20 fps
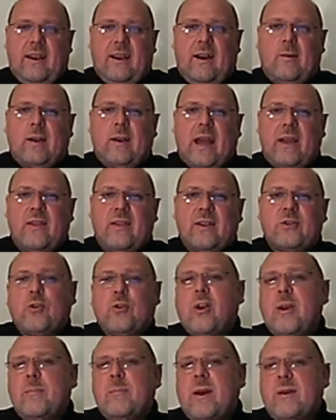Okay, the
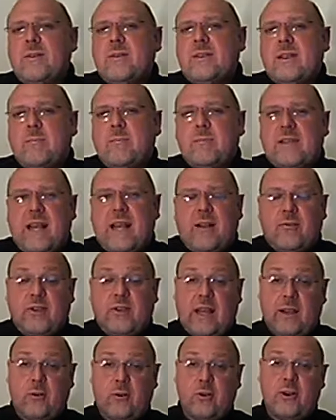dry bones themselves,
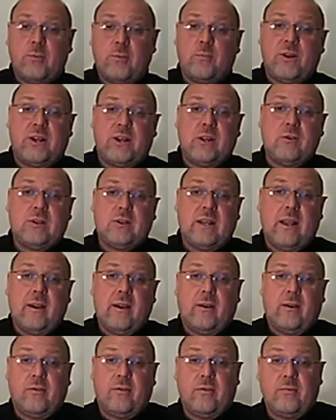they couldn't produce
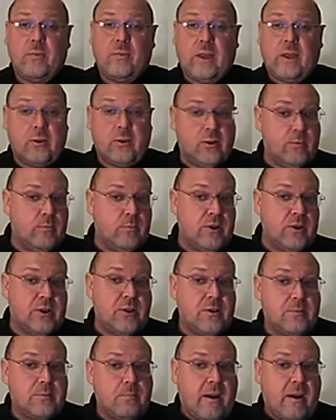life. They couldn't
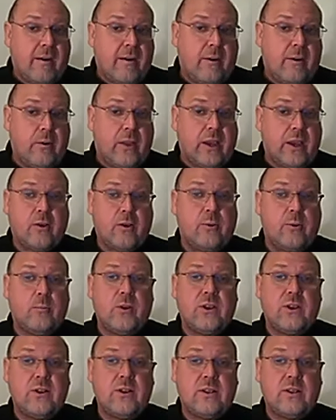produce marrow. They couldn't
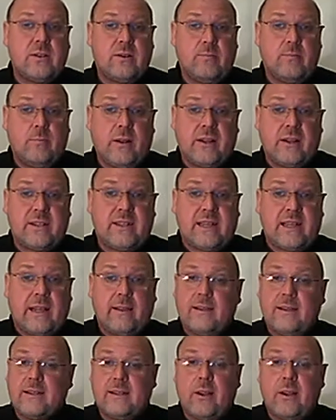produce blood
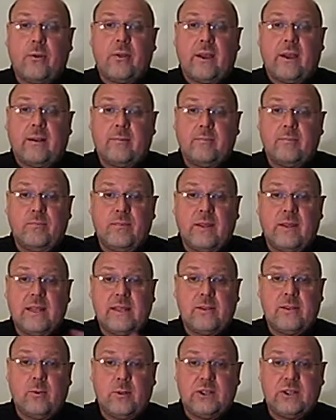cells. Nothing.
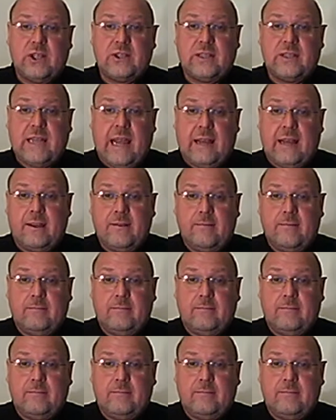It's all just dead.